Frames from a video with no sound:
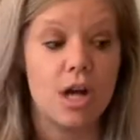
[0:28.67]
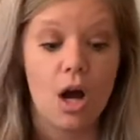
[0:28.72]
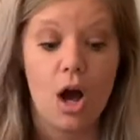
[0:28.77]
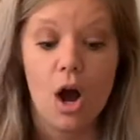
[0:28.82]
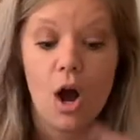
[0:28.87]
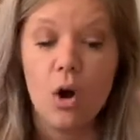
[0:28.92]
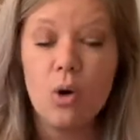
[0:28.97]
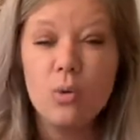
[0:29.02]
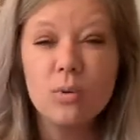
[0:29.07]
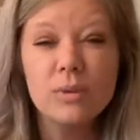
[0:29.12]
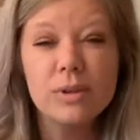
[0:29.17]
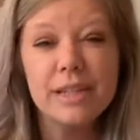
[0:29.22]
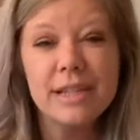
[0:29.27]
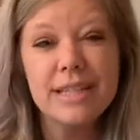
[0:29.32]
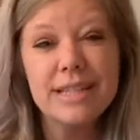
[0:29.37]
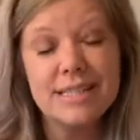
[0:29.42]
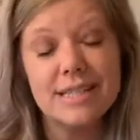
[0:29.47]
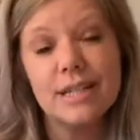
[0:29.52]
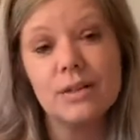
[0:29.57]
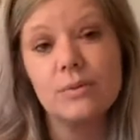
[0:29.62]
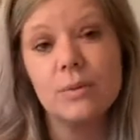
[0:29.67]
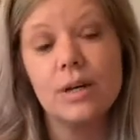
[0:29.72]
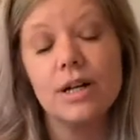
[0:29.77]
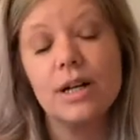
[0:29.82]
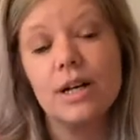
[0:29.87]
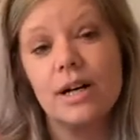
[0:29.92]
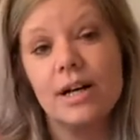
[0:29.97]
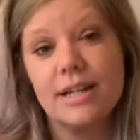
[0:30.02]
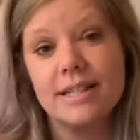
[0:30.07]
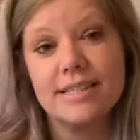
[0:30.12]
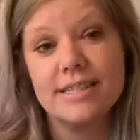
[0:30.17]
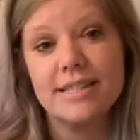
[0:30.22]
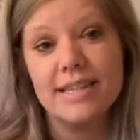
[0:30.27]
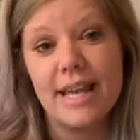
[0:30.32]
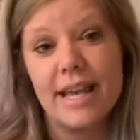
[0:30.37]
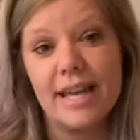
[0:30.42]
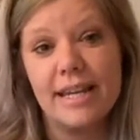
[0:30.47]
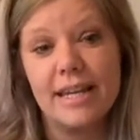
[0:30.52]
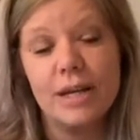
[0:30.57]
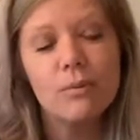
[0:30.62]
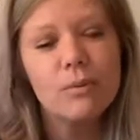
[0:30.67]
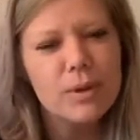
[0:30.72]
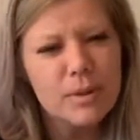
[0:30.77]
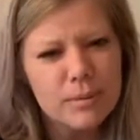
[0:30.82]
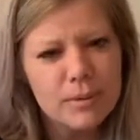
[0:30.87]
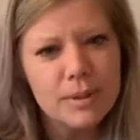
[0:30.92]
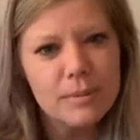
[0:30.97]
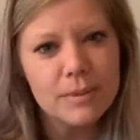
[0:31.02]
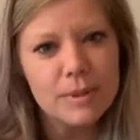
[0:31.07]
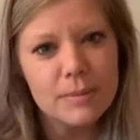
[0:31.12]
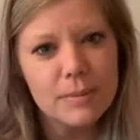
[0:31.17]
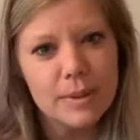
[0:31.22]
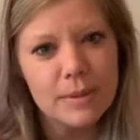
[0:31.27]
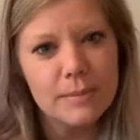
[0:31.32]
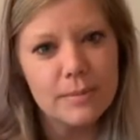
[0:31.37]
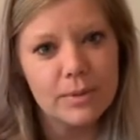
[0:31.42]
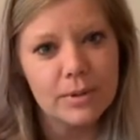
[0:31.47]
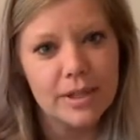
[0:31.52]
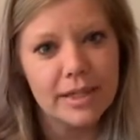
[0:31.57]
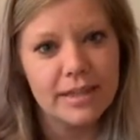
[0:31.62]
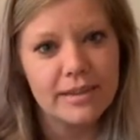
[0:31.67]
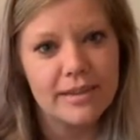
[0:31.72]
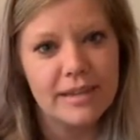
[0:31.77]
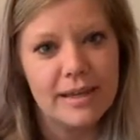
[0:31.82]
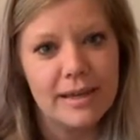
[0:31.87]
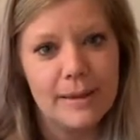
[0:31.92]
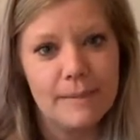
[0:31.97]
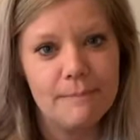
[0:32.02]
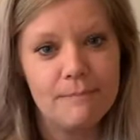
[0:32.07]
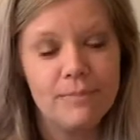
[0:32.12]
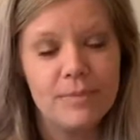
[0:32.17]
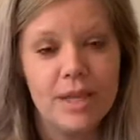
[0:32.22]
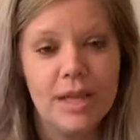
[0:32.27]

only did what God said. And we want to be people like them.